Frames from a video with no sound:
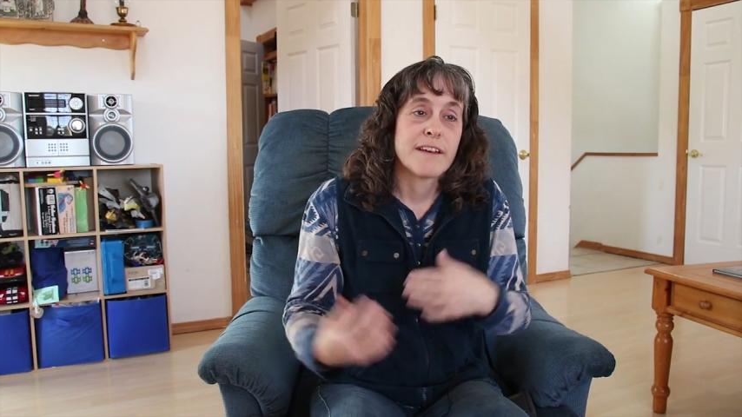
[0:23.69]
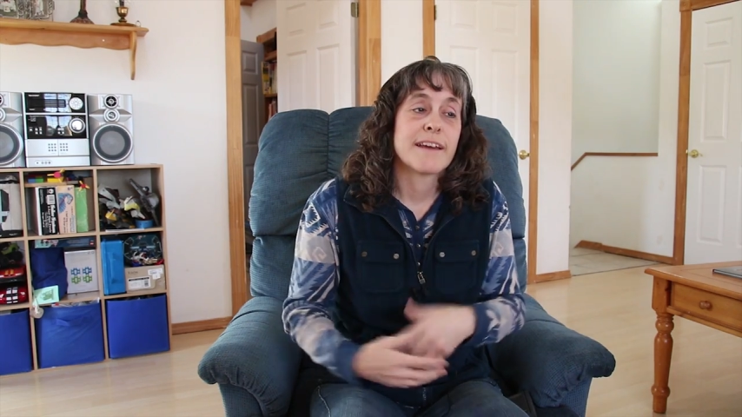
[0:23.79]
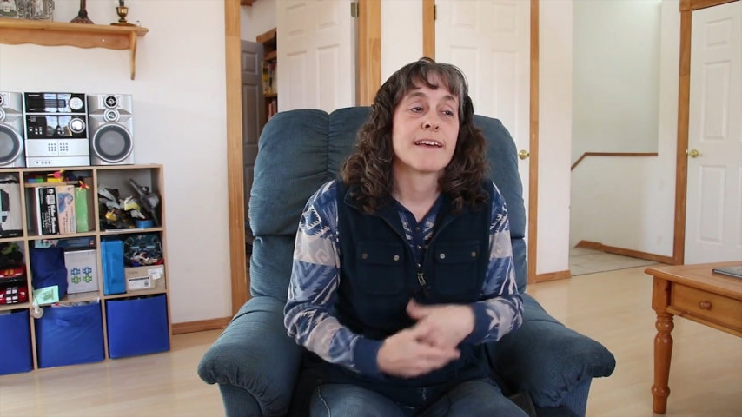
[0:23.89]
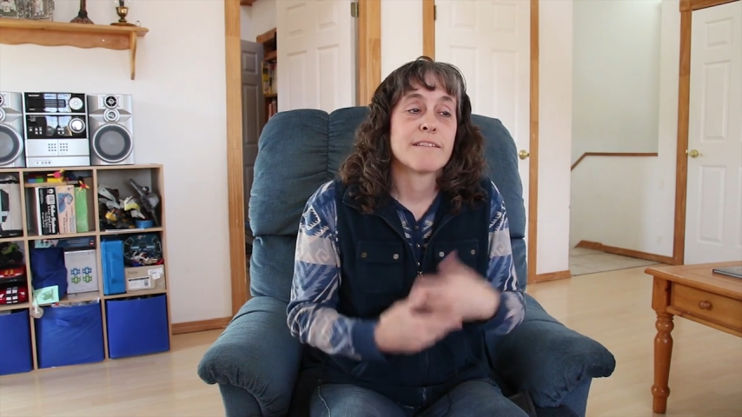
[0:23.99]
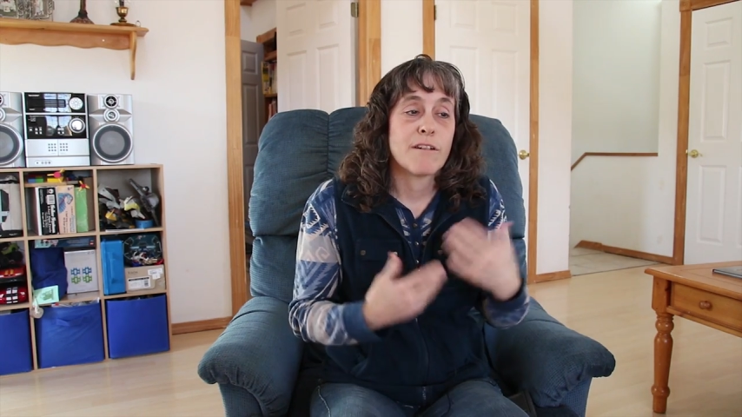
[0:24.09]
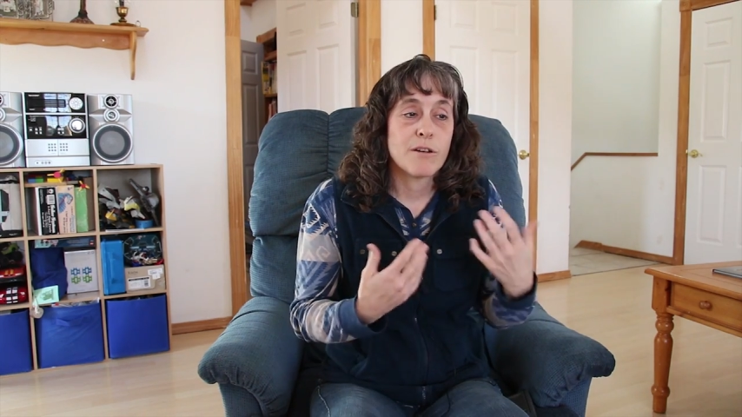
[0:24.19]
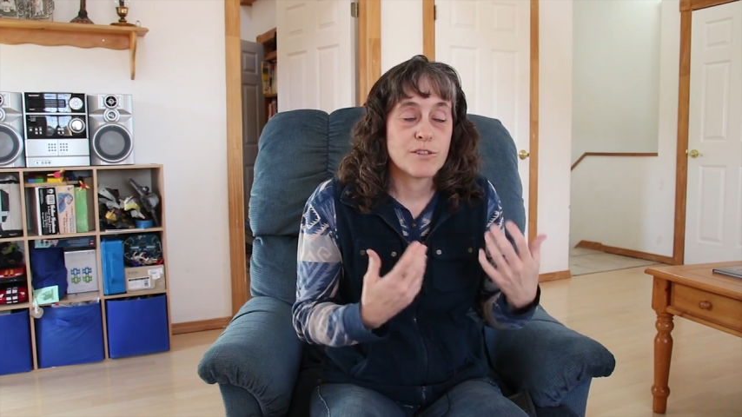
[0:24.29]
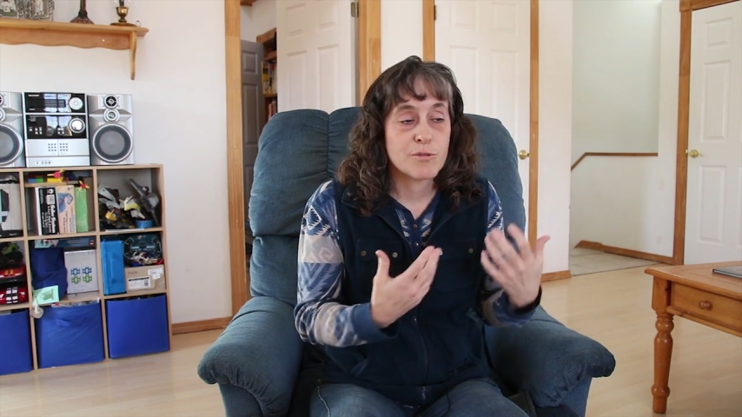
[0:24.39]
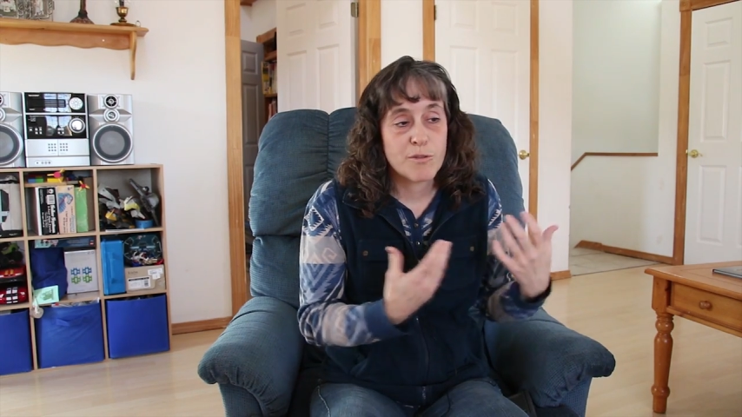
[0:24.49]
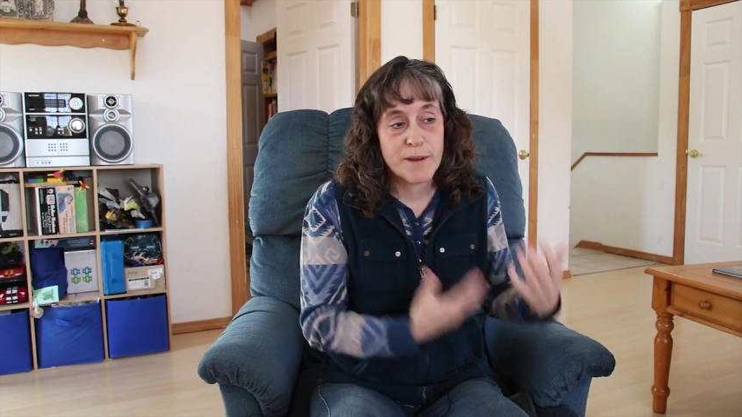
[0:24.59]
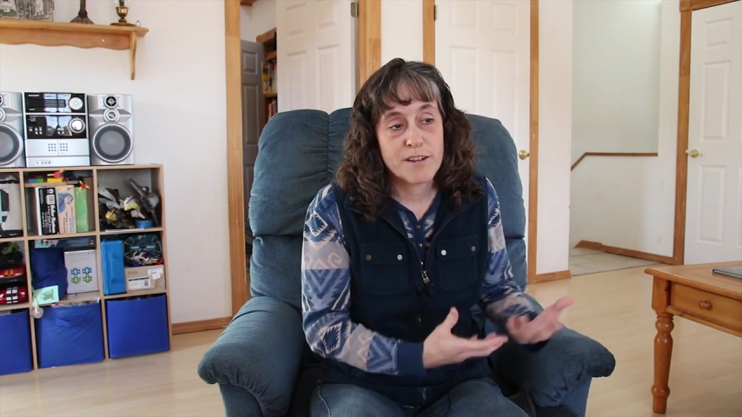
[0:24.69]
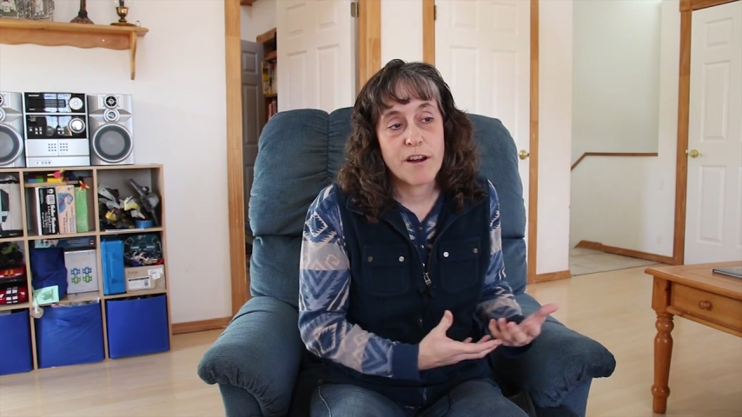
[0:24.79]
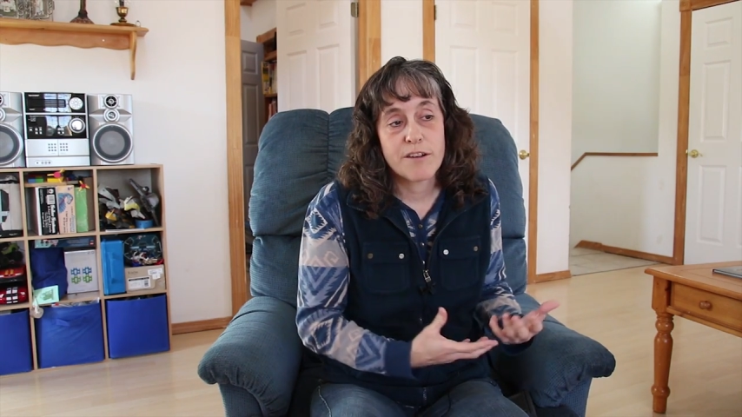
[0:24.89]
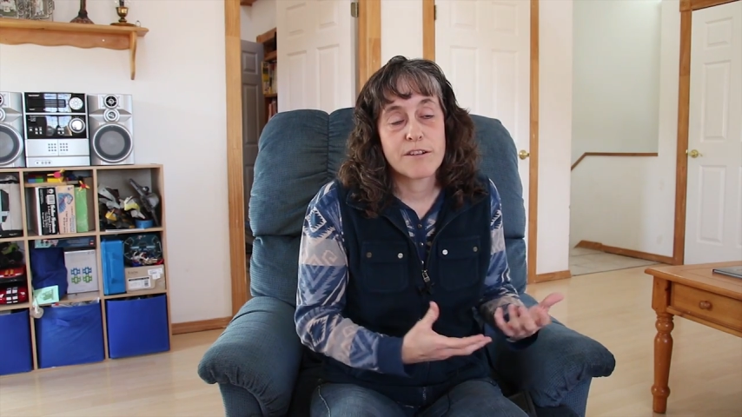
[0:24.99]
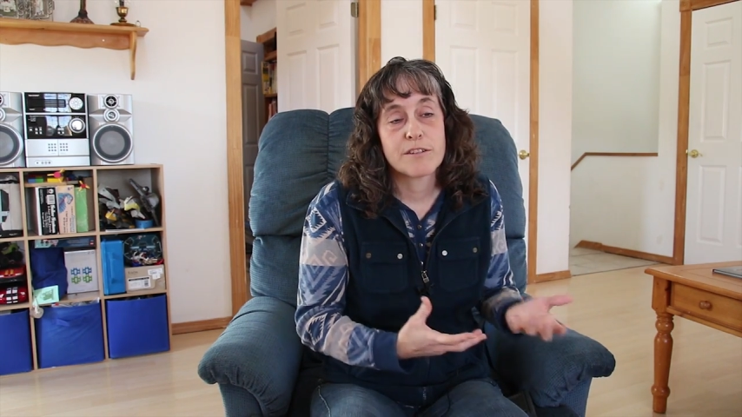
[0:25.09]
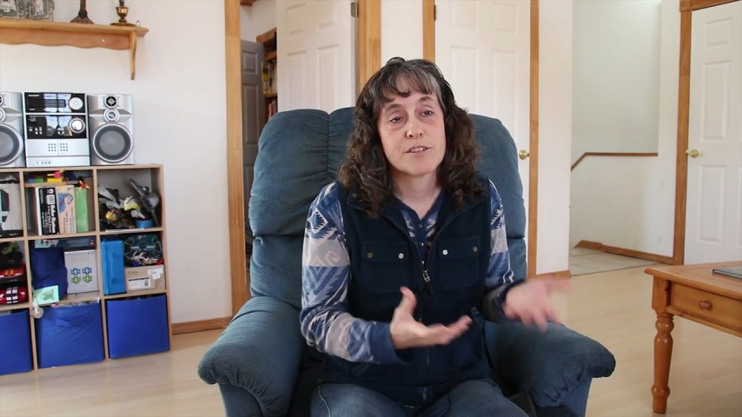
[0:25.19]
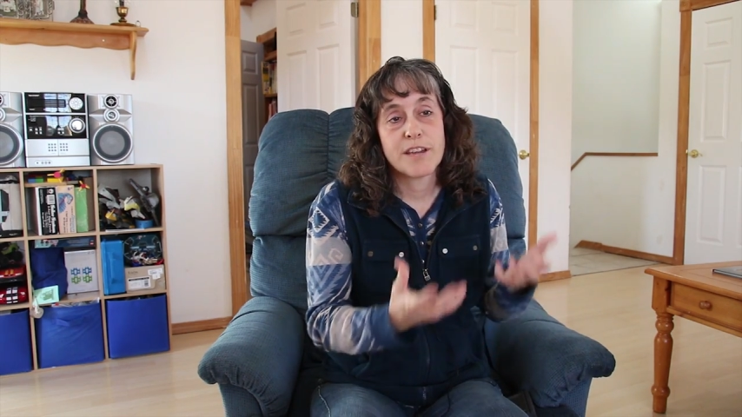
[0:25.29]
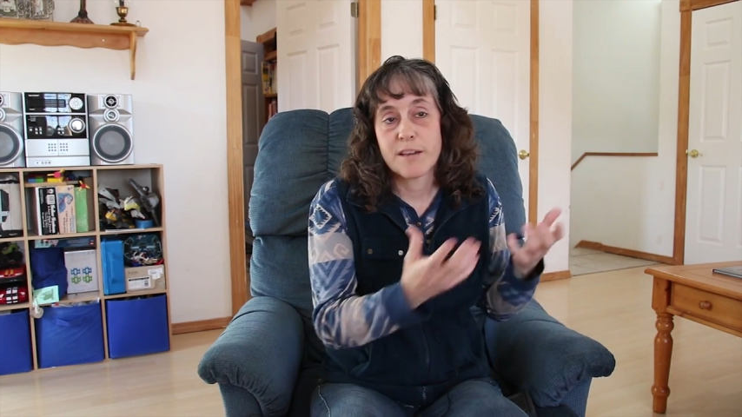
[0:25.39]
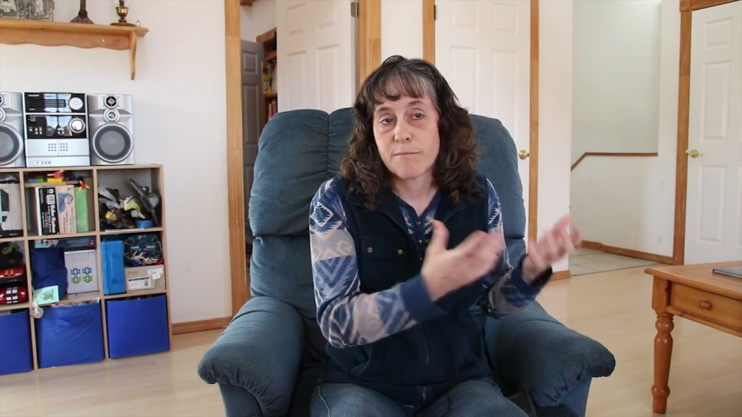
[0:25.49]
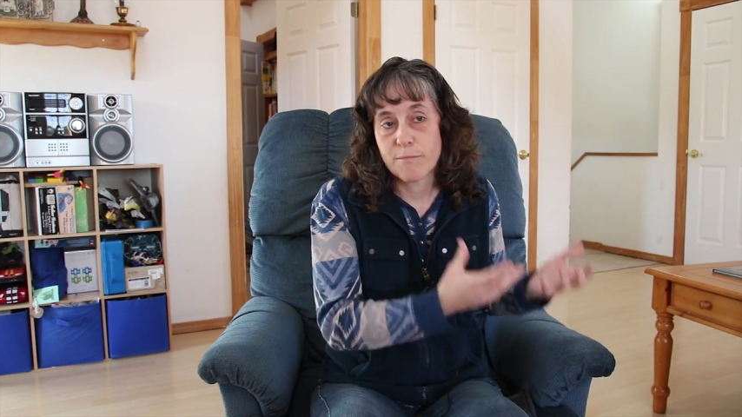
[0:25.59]
And also with my daughter, she
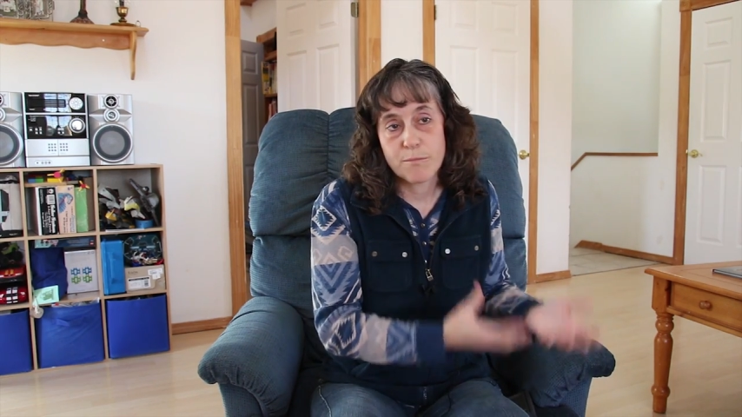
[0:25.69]
had